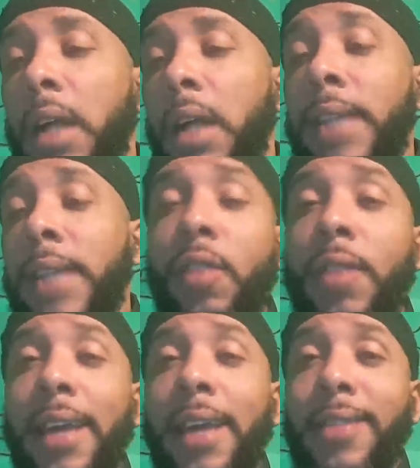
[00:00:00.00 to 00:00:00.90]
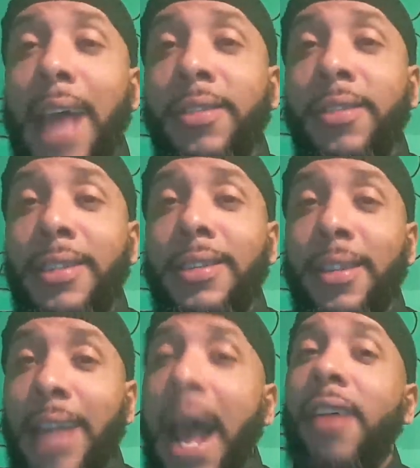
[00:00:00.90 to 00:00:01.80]
Didn't you get thousands
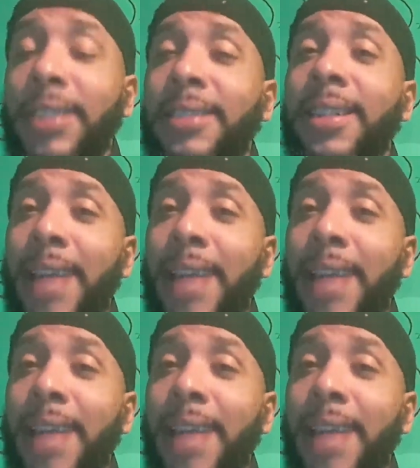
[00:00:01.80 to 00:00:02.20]
and thousands and